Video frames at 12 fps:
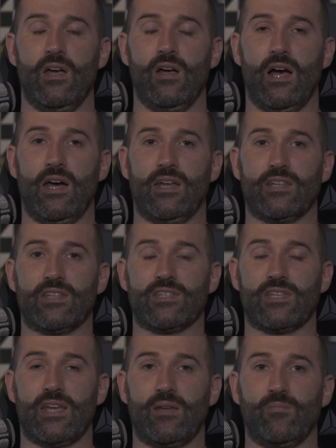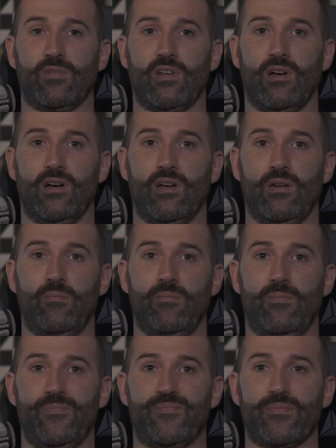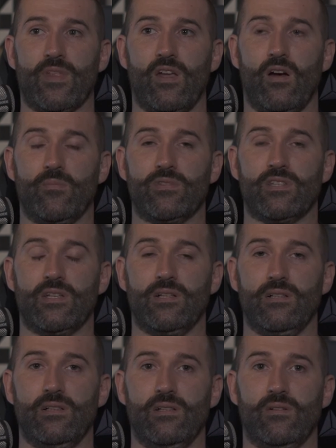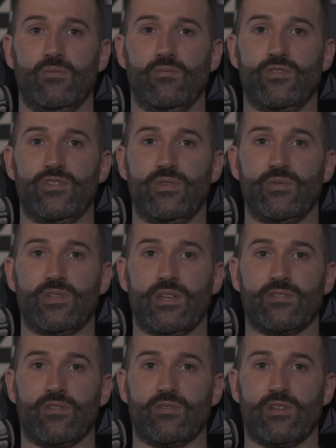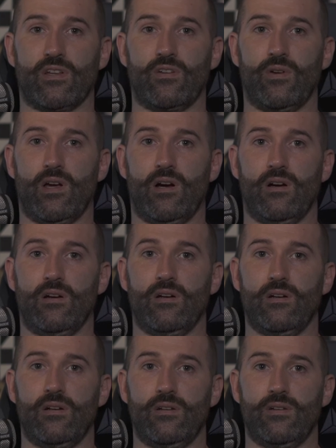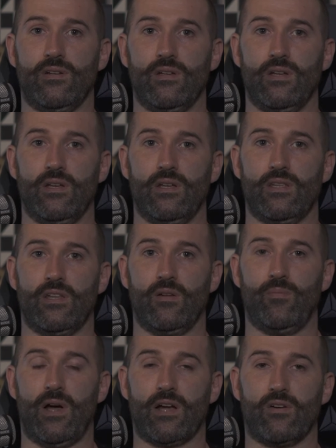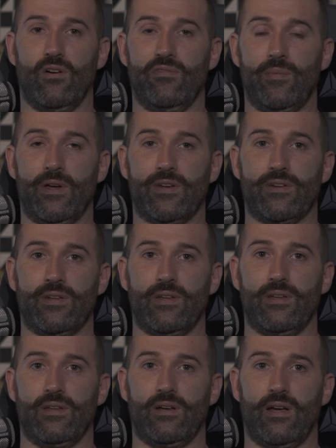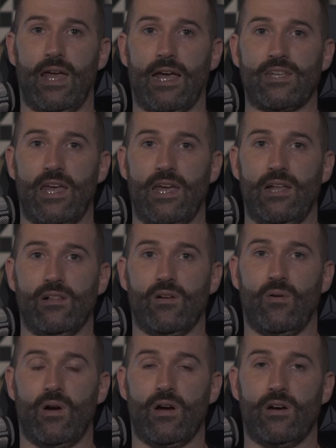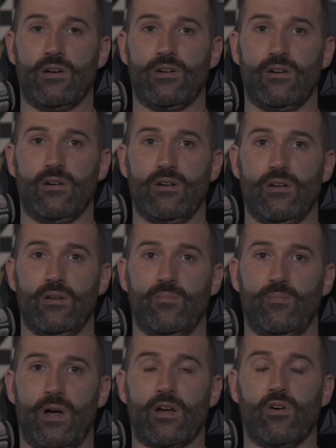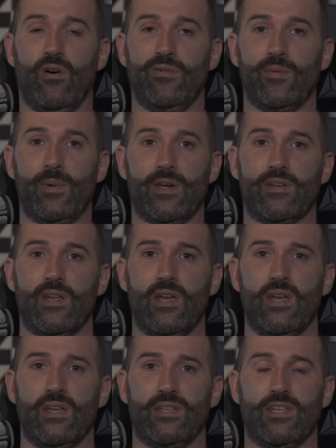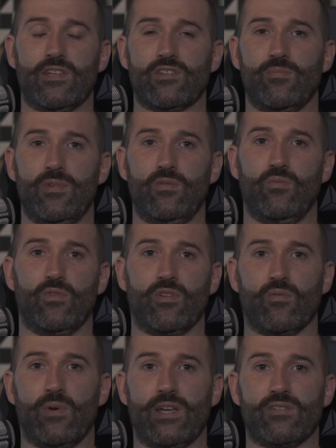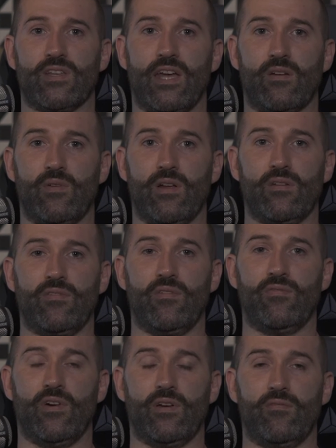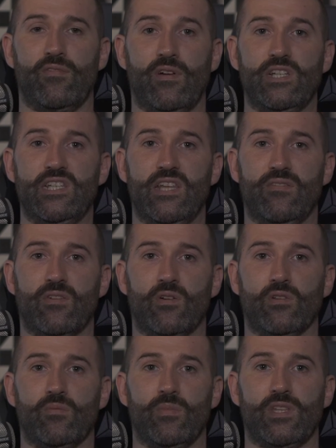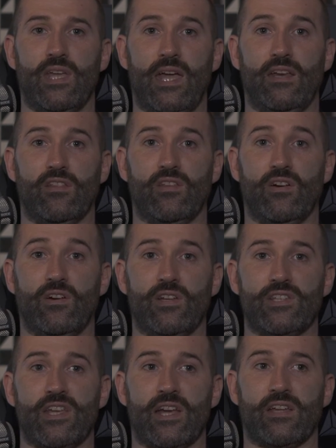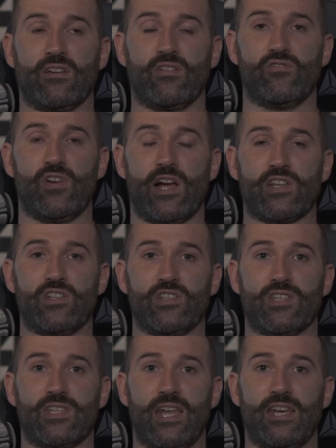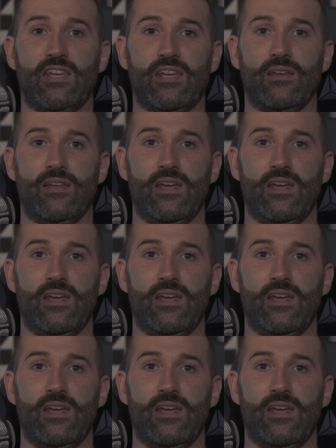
And at the same time, I'm still reducing. So it's like going hard, then I'll back off a bit. I exhale, go harder, back off a bit. This can be one of the ways of getting around if you find it very difficult to maintain a 30-second contraction steady.